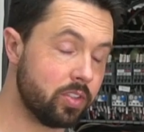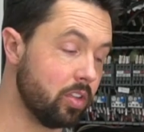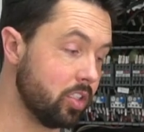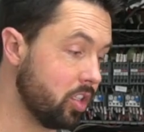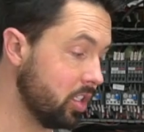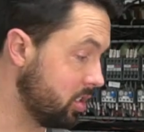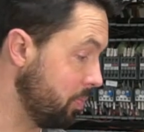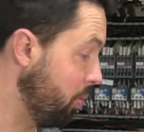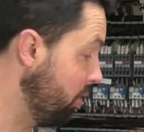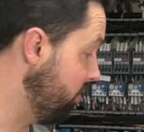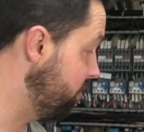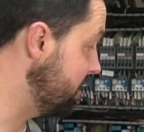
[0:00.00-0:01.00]
There's good
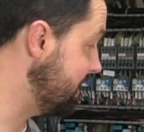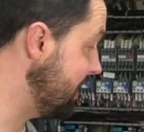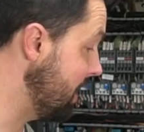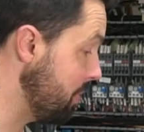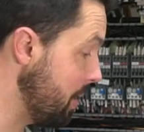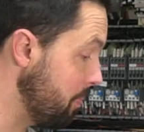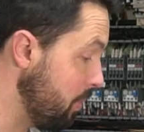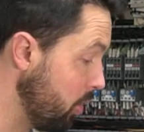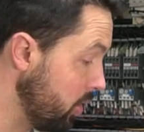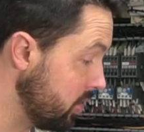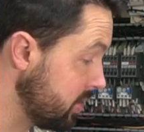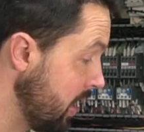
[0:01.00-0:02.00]
support for DMM
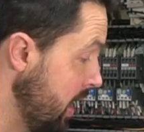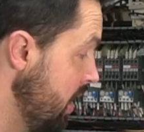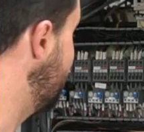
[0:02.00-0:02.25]
motors.